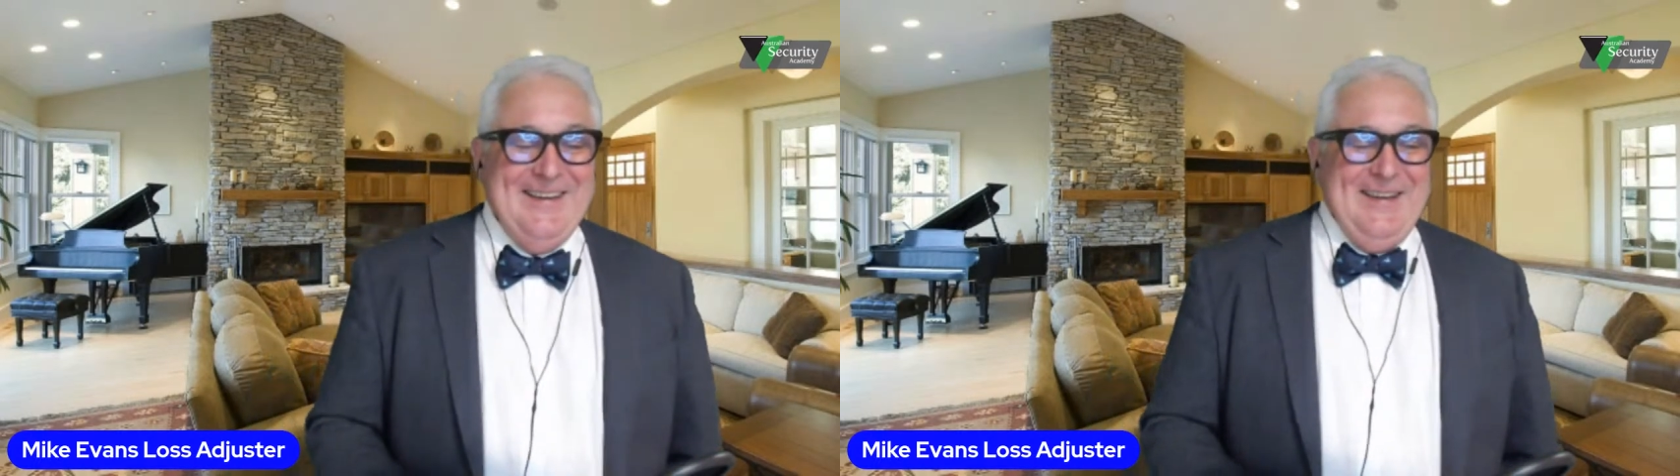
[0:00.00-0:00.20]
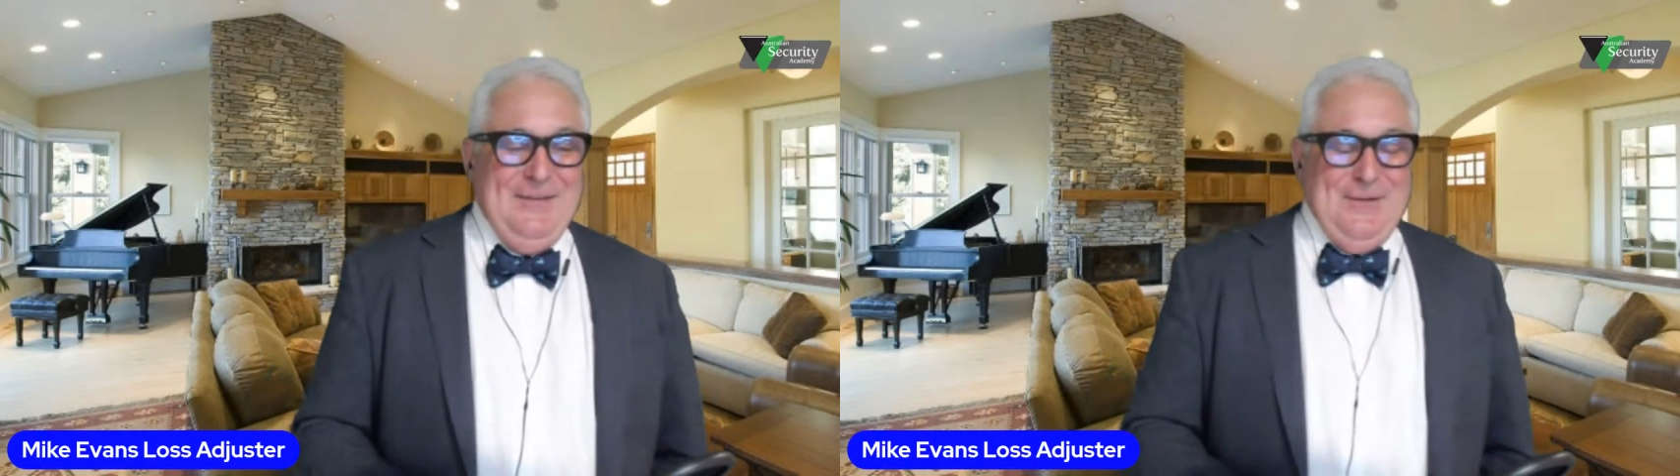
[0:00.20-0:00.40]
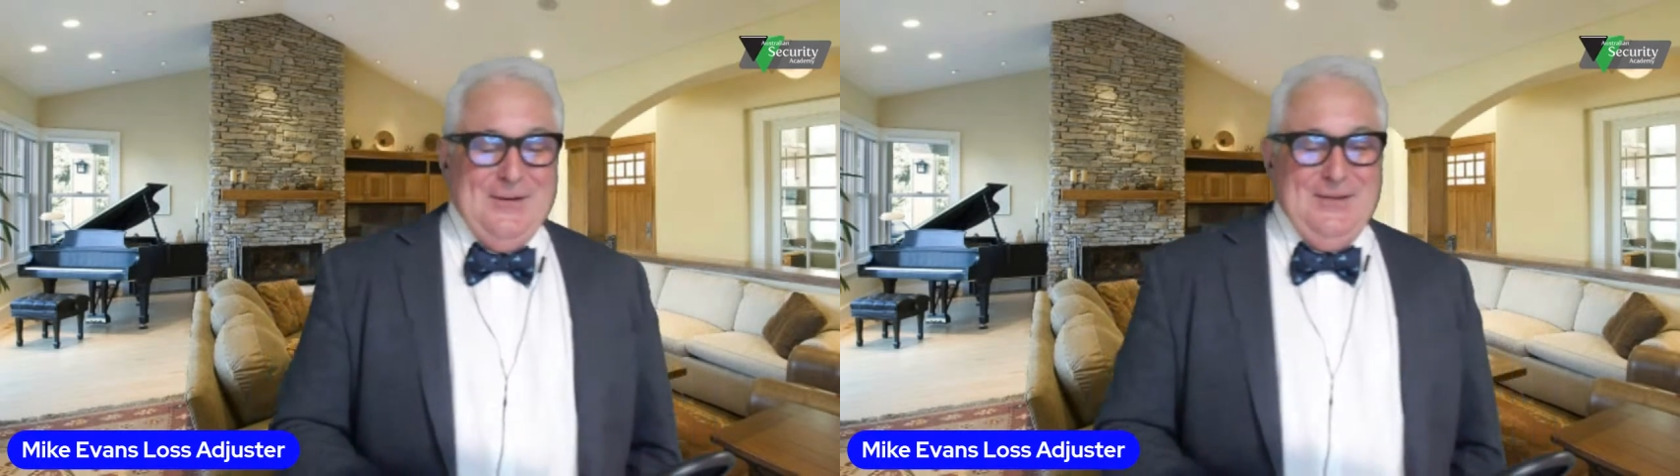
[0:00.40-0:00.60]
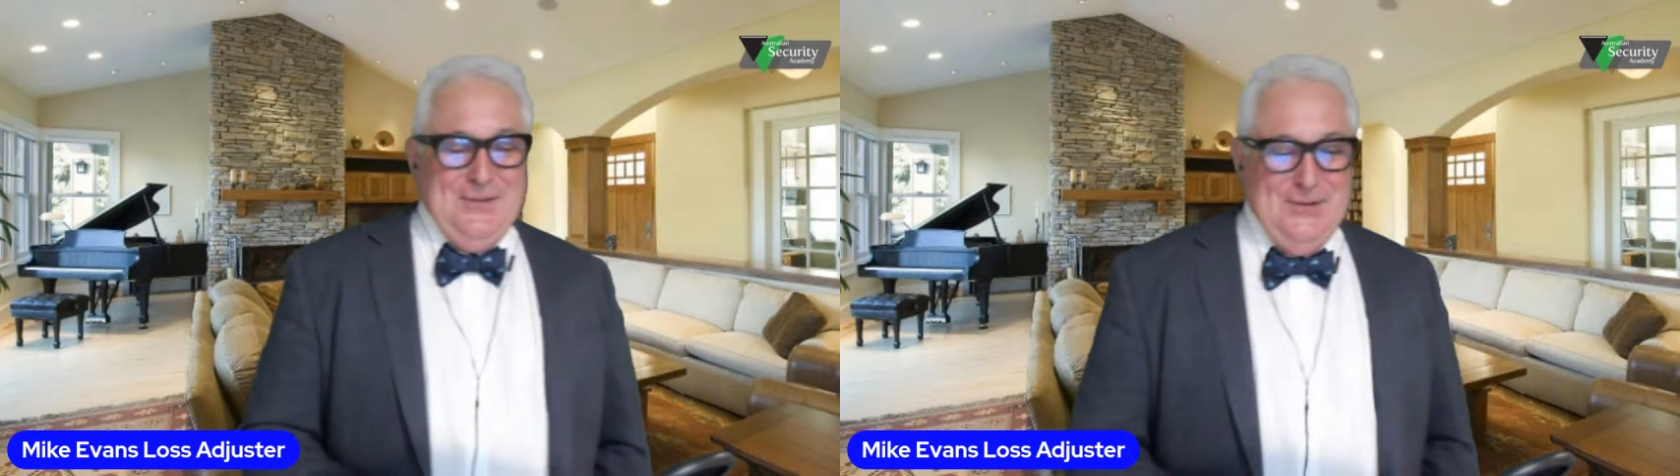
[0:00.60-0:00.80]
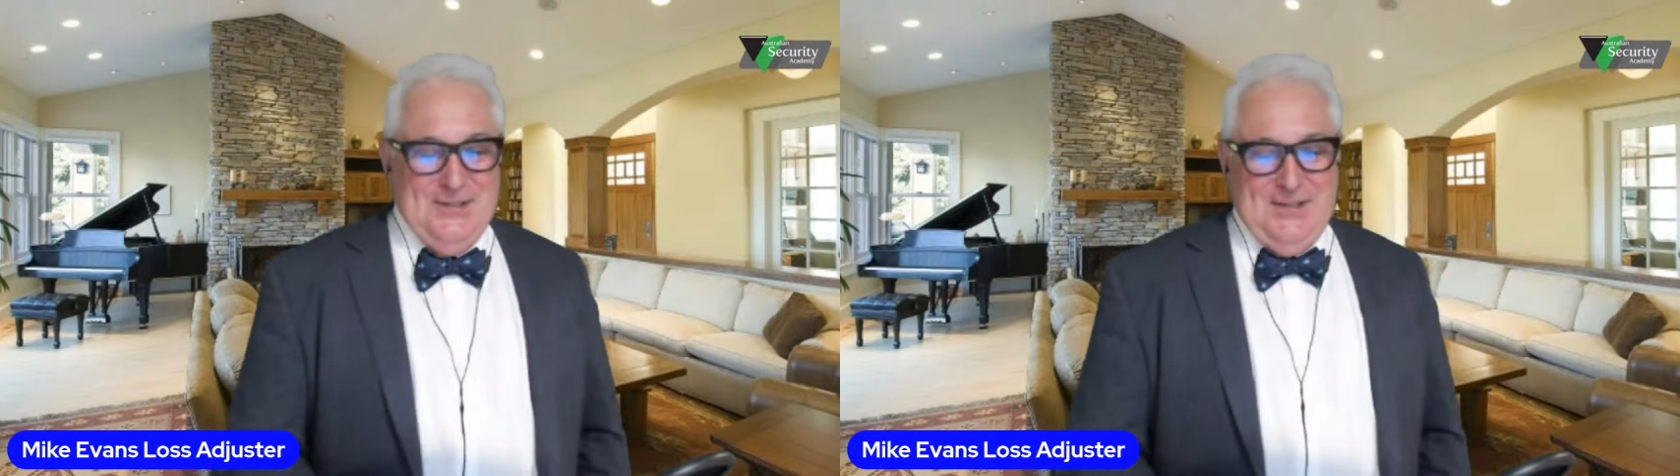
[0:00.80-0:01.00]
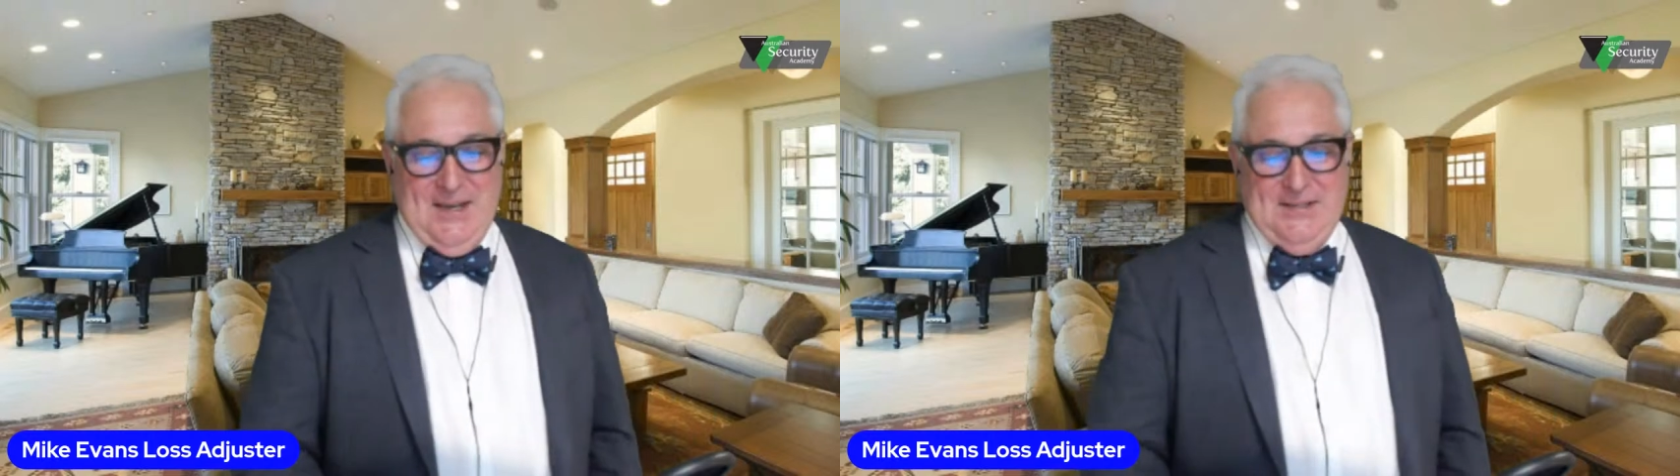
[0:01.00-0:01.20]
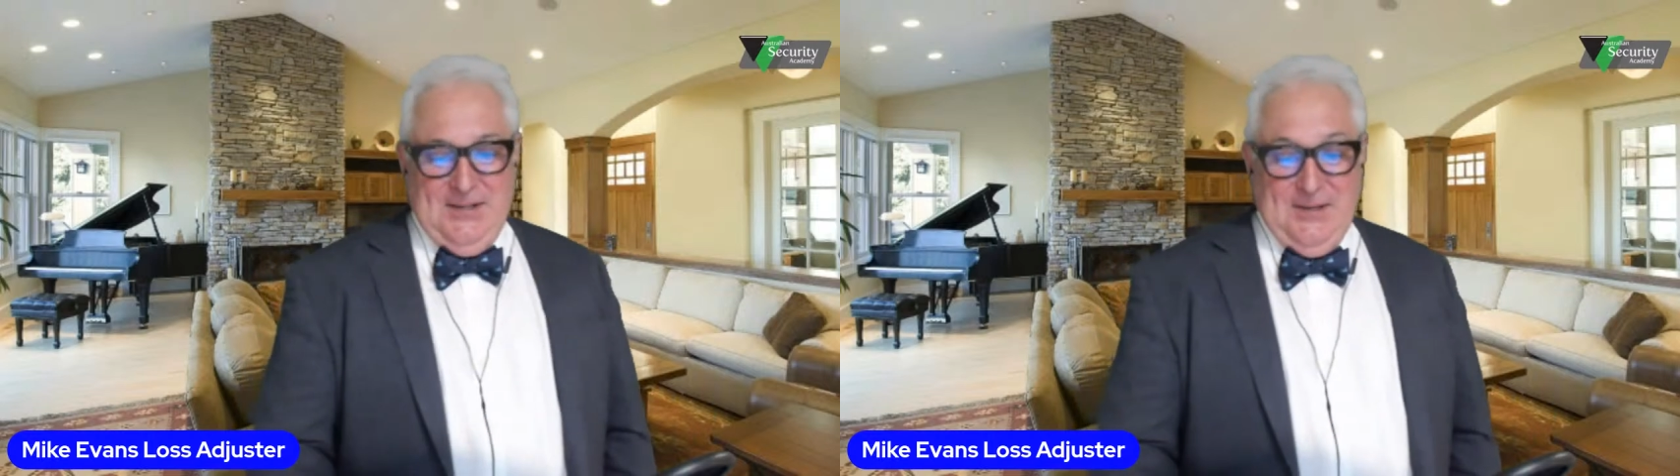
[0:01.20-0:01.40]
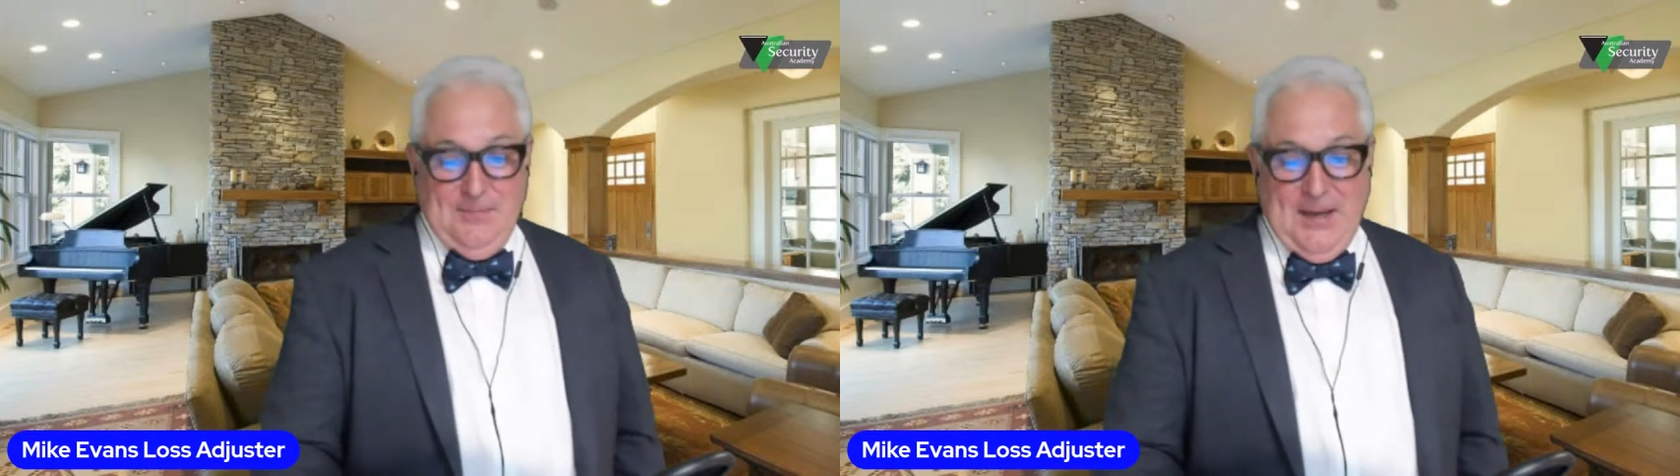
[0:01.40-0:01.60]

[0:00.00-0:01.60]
if you're enthusiastic and